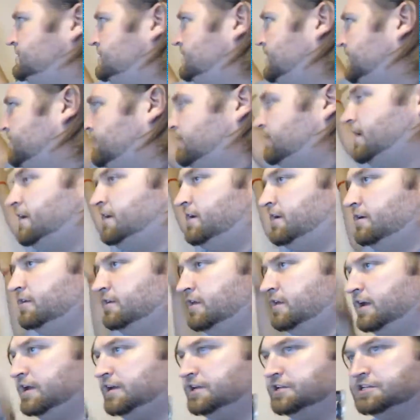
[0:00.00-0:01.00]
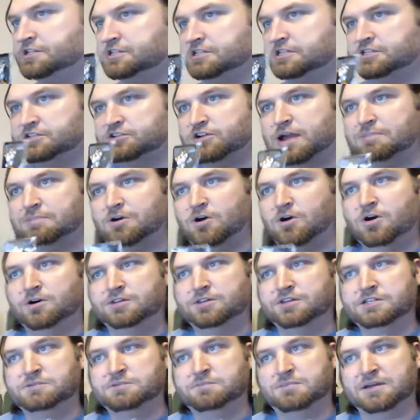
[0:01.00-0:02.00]
like right here that I could just strap all
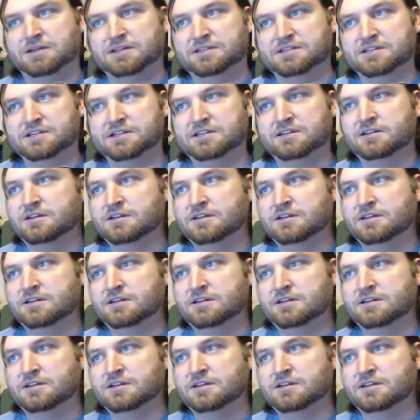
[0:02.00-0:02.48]
these pins in.